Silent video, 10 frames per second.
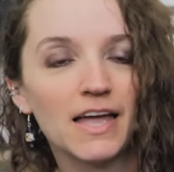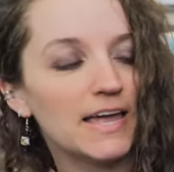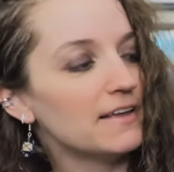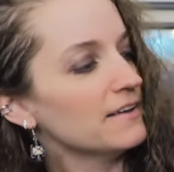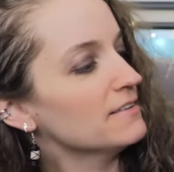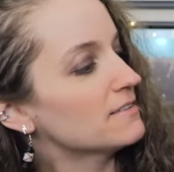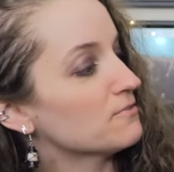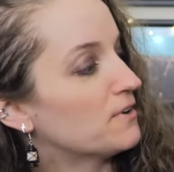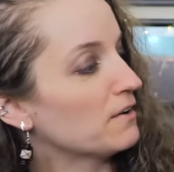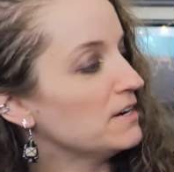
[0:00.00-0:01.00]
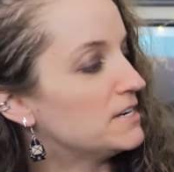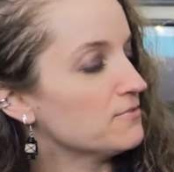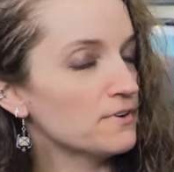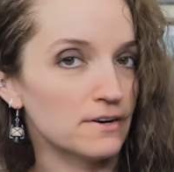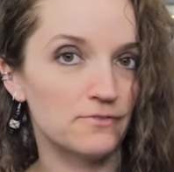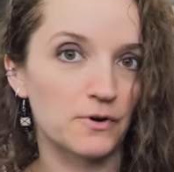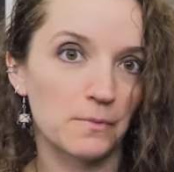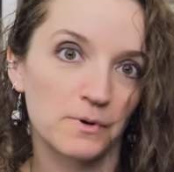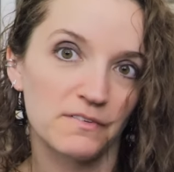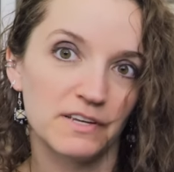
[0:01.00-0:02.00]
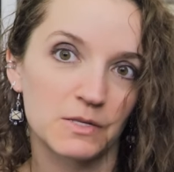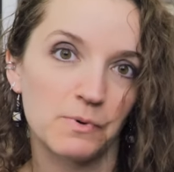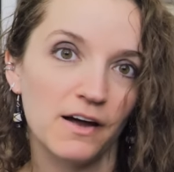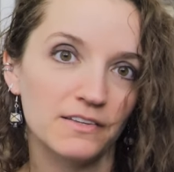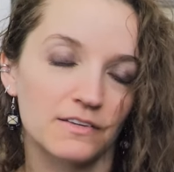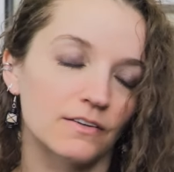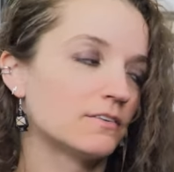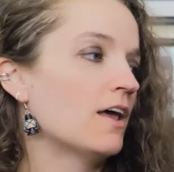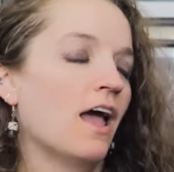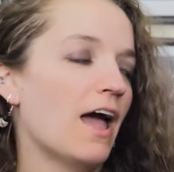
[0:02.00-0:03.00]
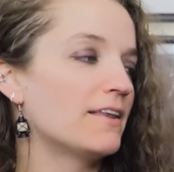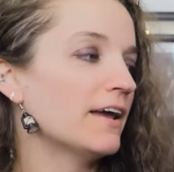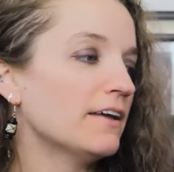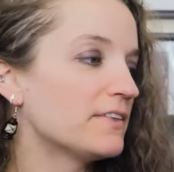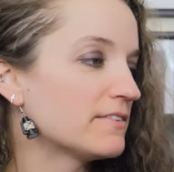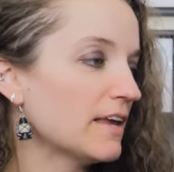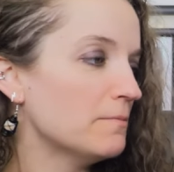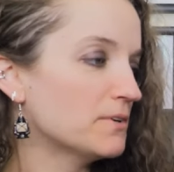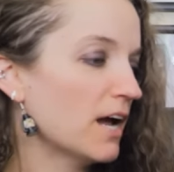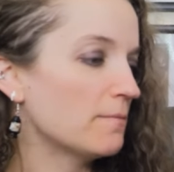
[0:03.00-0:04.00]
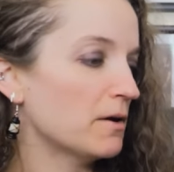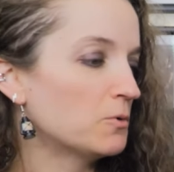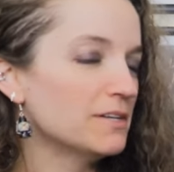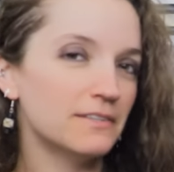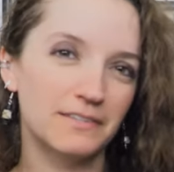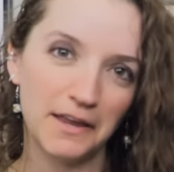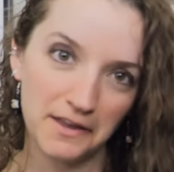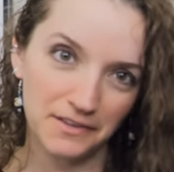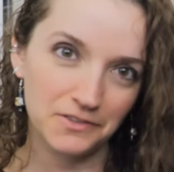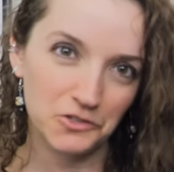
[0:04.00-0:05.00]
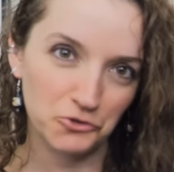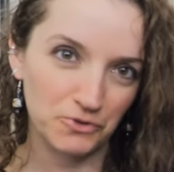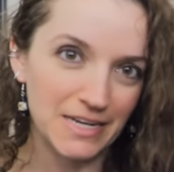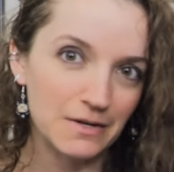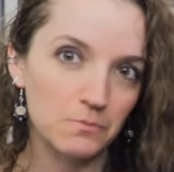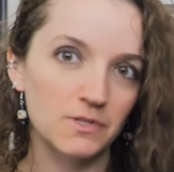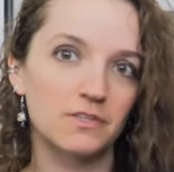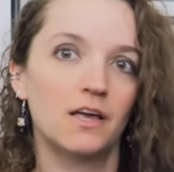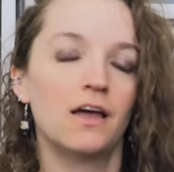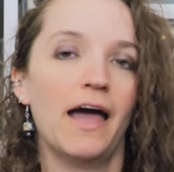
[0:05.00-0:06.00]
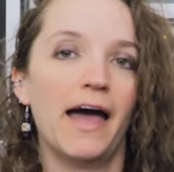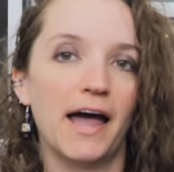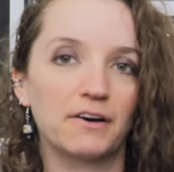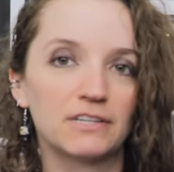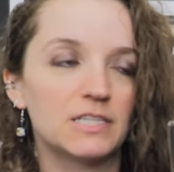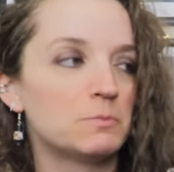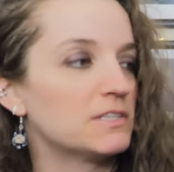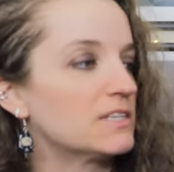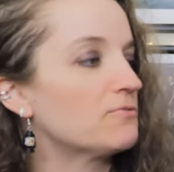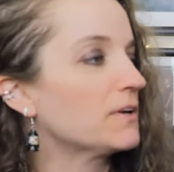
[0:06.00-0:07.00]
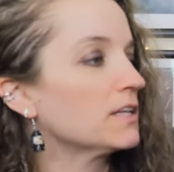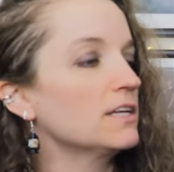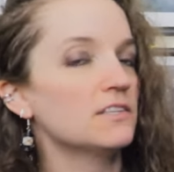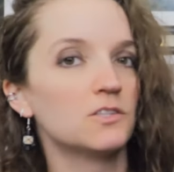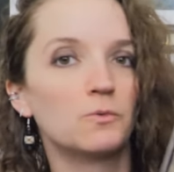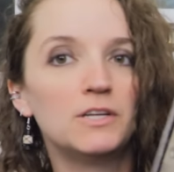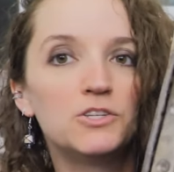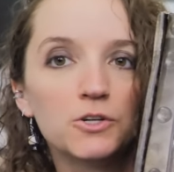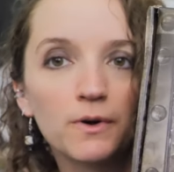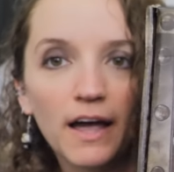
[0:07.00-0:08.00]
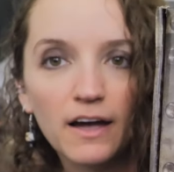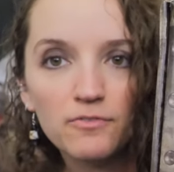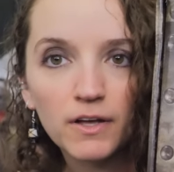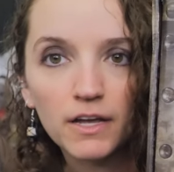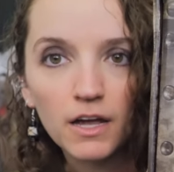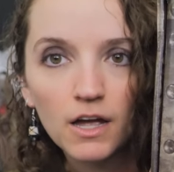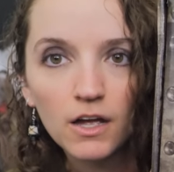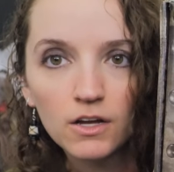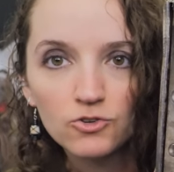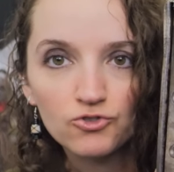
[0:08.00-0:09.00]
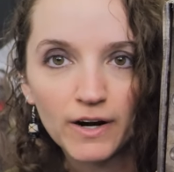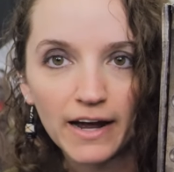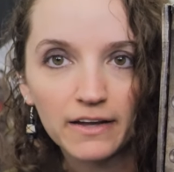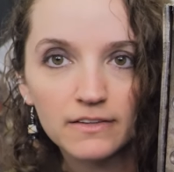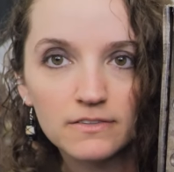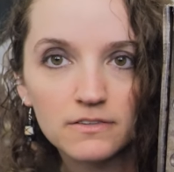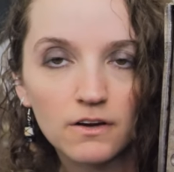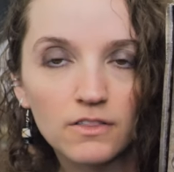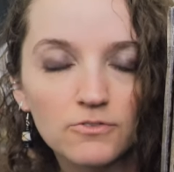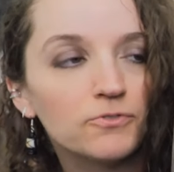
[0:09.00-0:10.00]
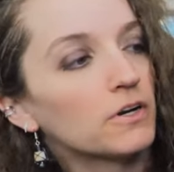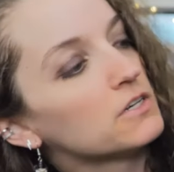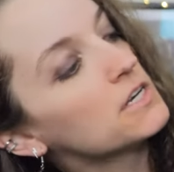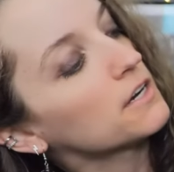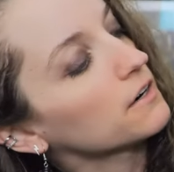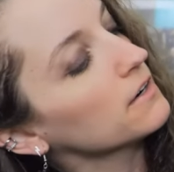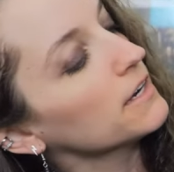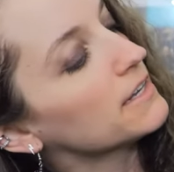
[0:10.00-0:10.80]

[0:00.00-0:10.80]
It is very different from previous boxes. And yet at the same time, I wouldn't say it screams Hagrid specifically. So we do have like dragons on the front here.